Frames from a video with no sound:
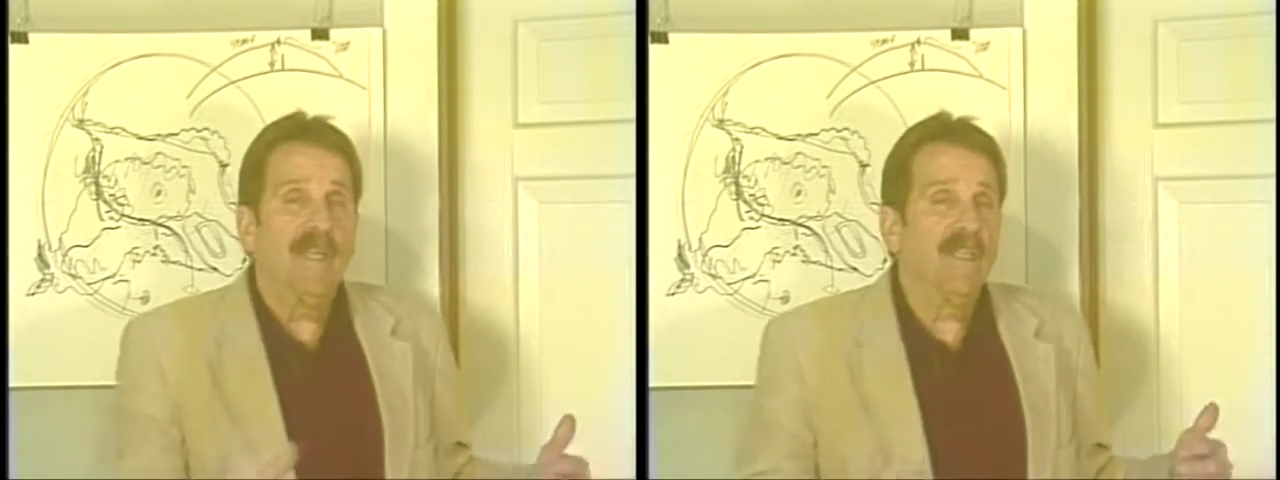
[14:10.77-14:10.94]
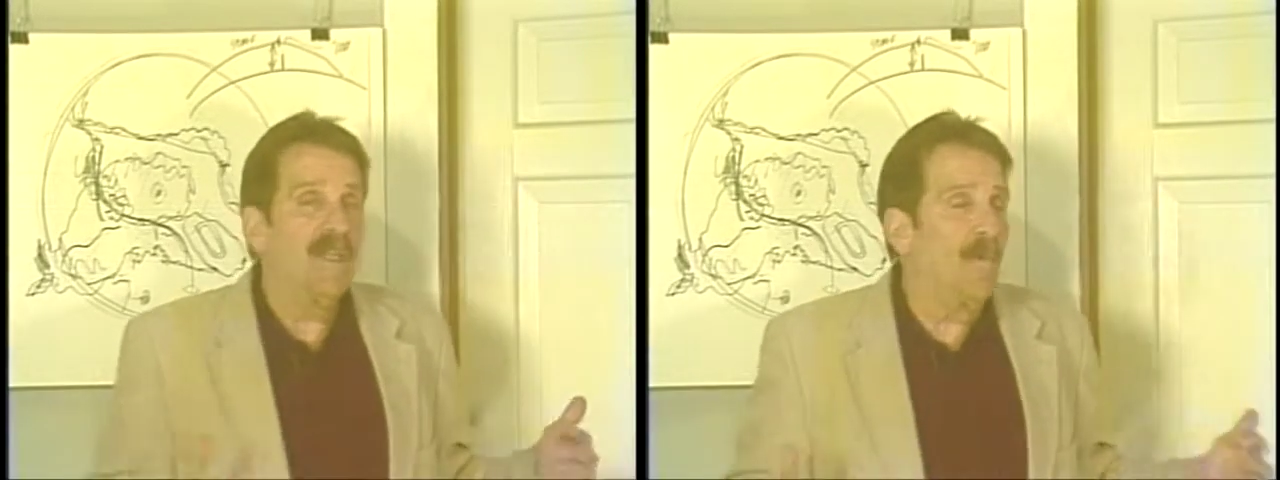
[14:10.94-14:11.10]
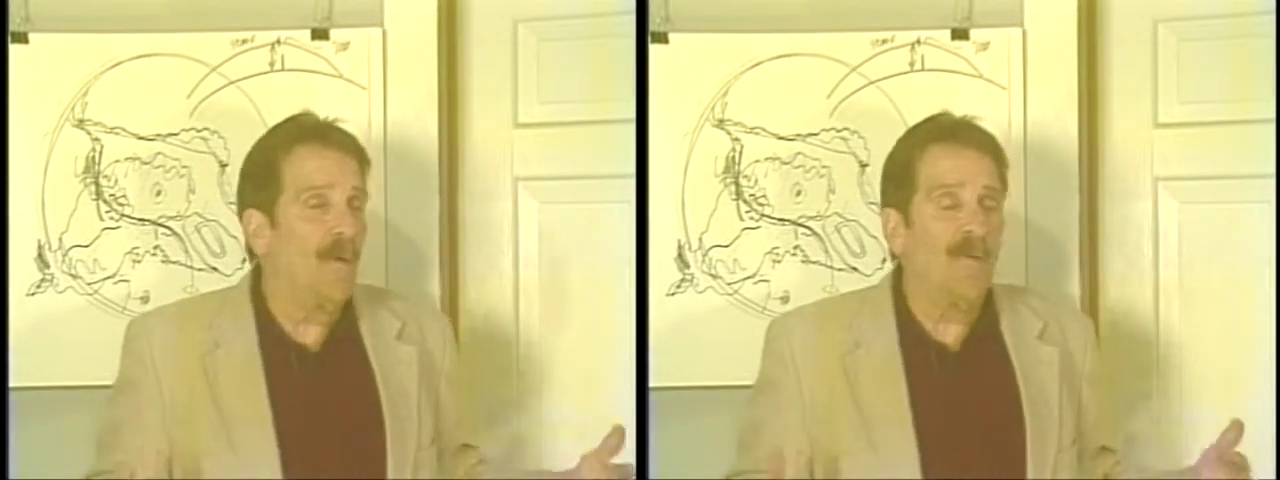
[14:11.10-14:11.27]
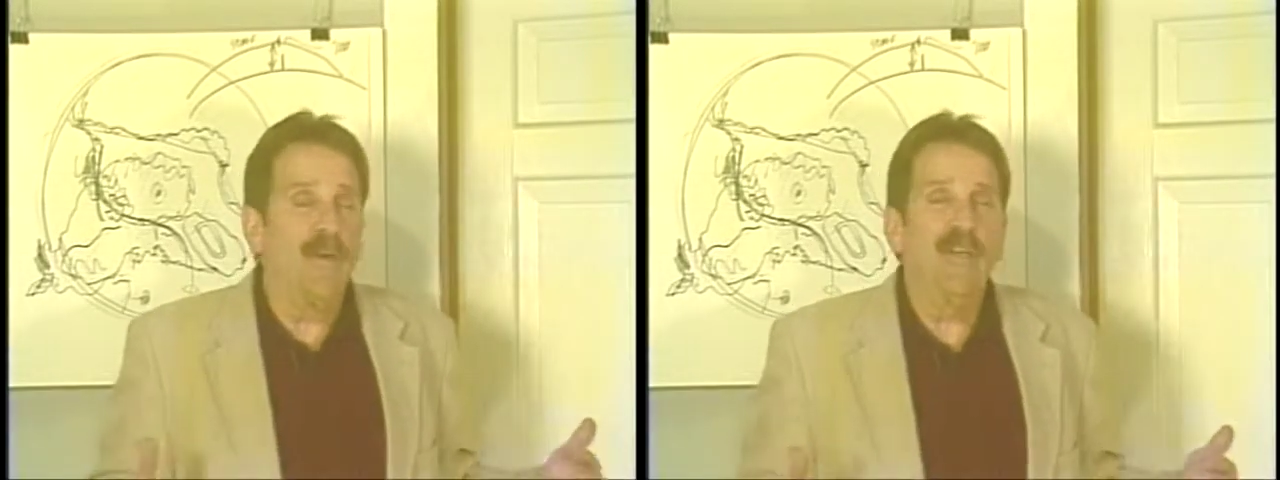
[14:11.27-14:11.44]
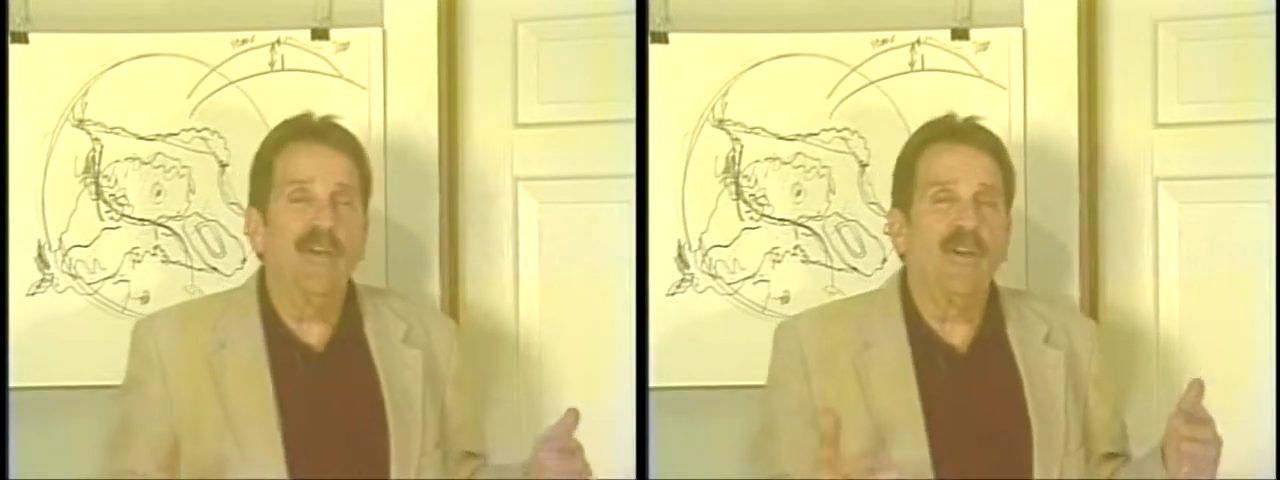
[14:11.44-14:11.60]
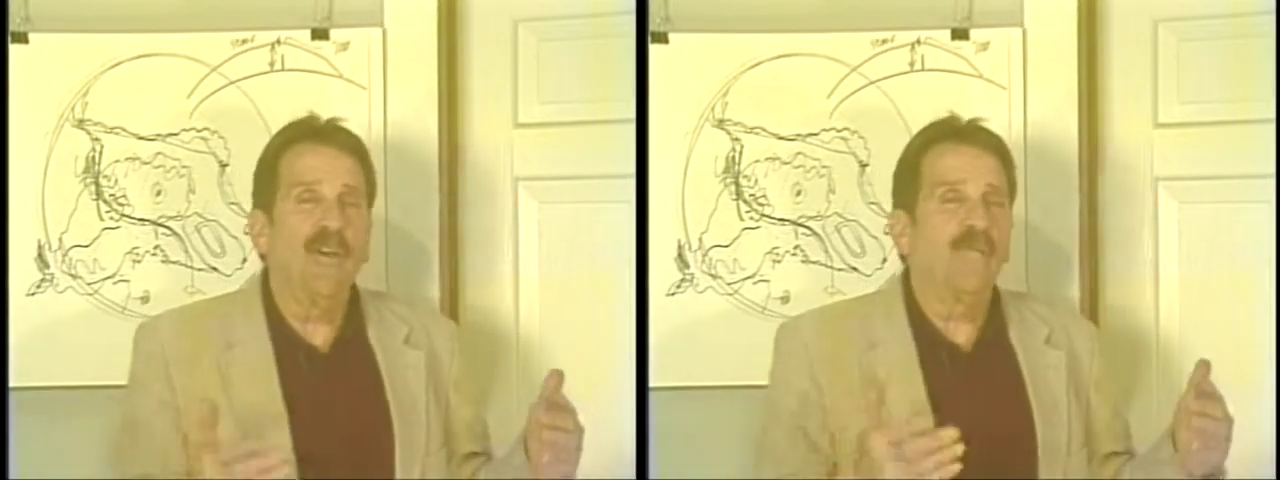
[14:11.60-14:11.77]
somewhere where
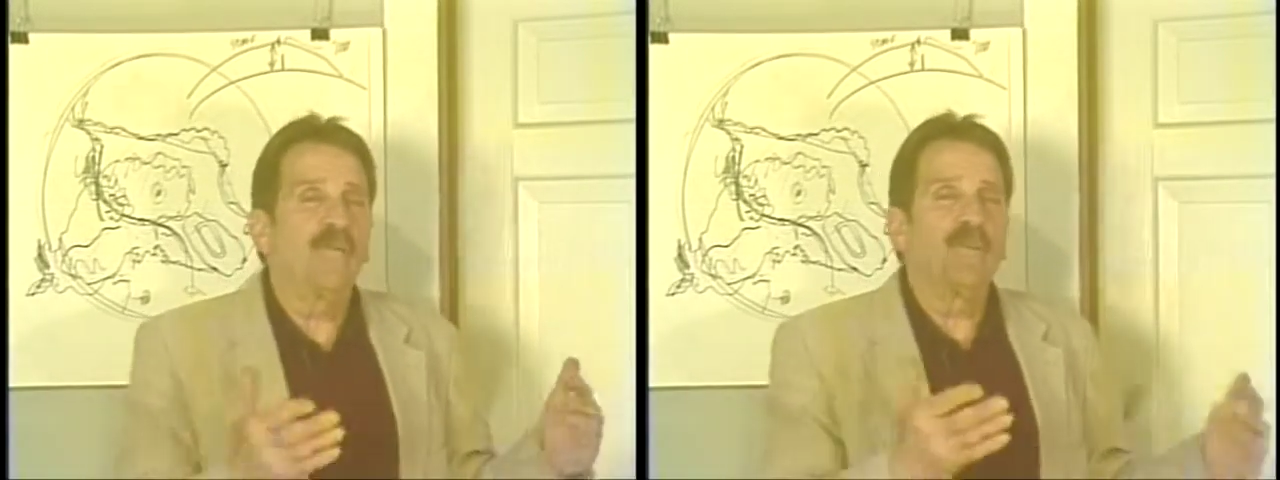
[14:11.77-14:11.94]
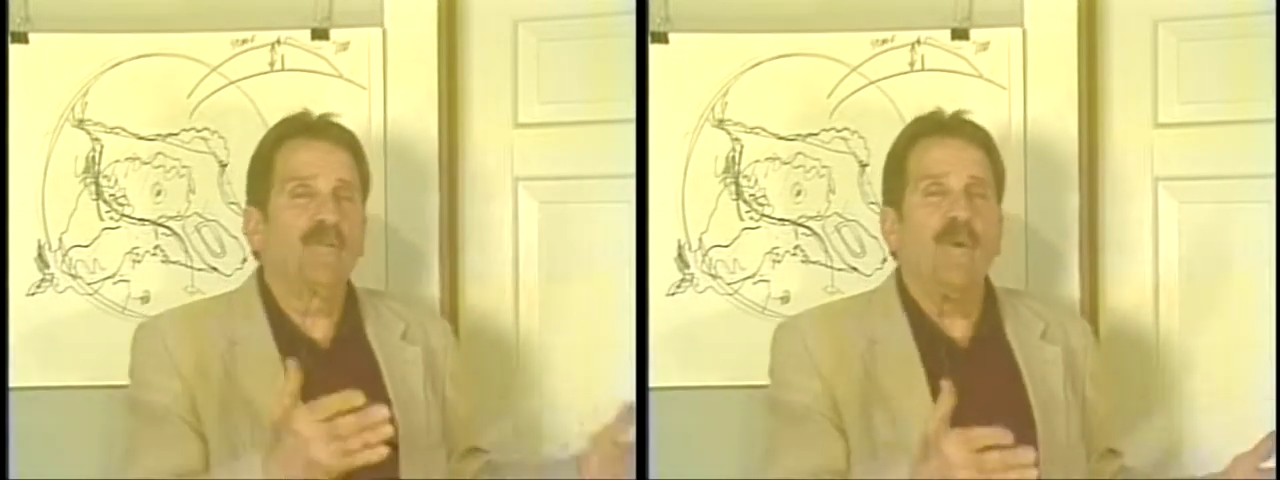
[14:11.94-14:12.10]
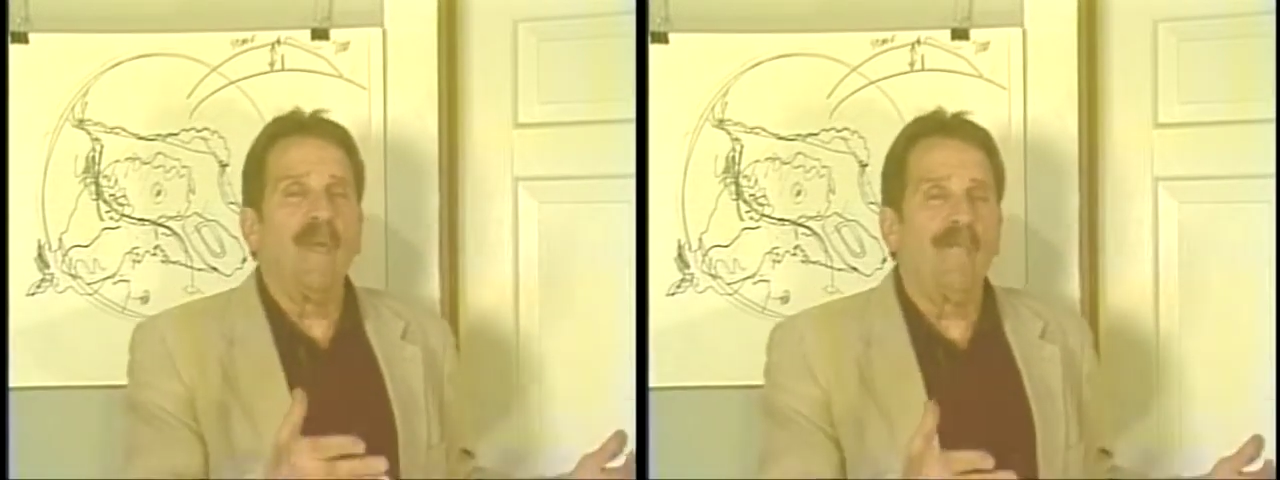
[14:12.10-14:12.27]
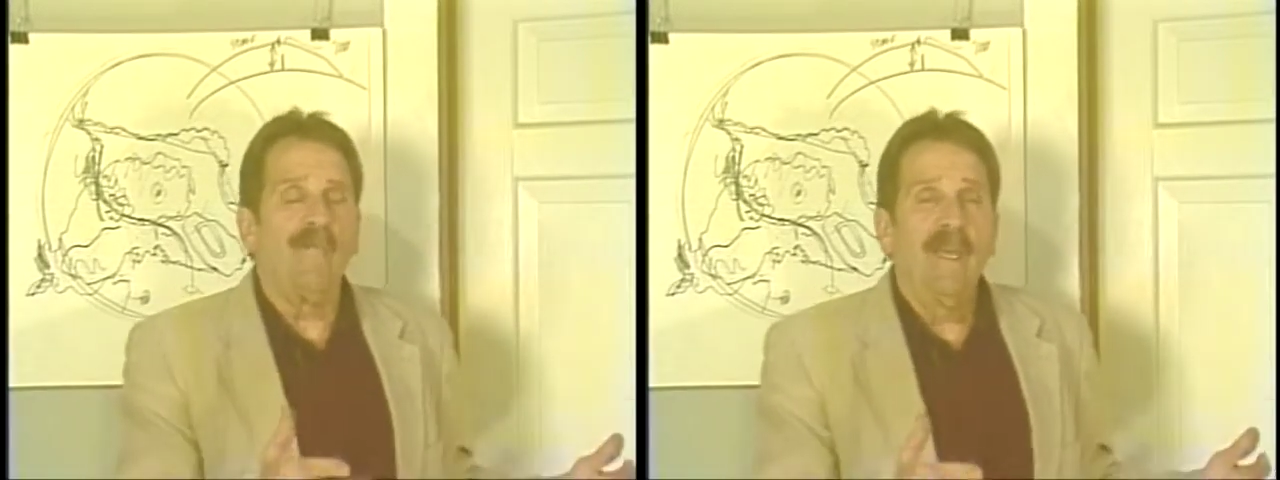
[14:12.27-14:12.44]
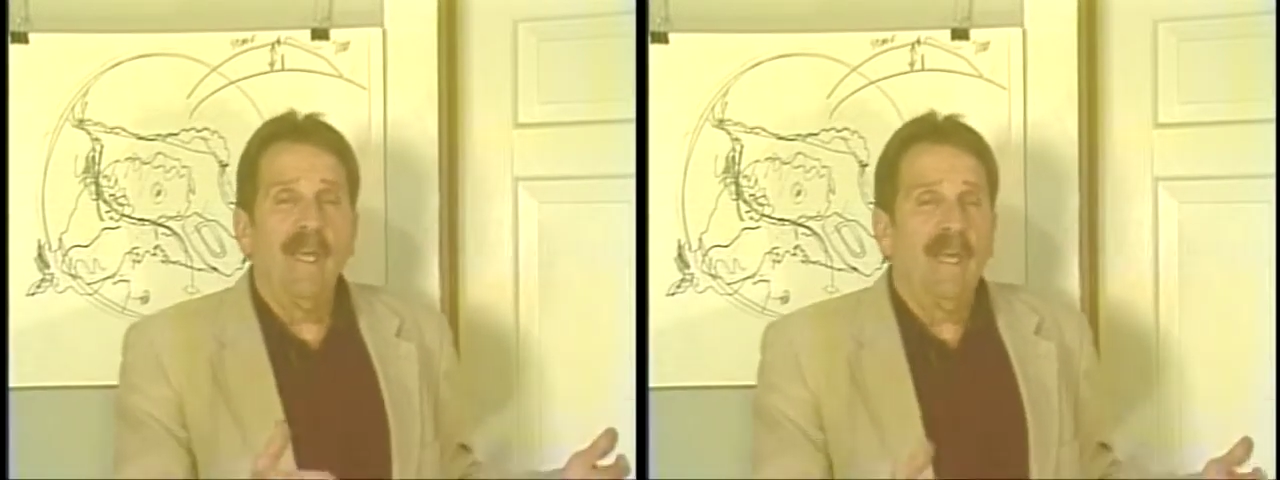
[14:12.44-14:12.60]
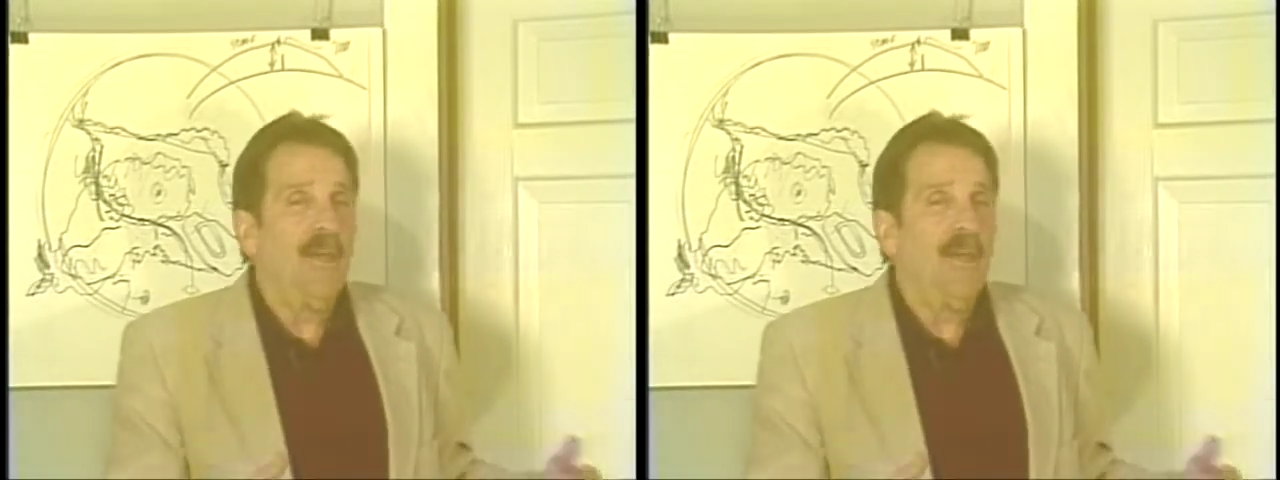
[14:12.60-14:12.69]
you can go swim.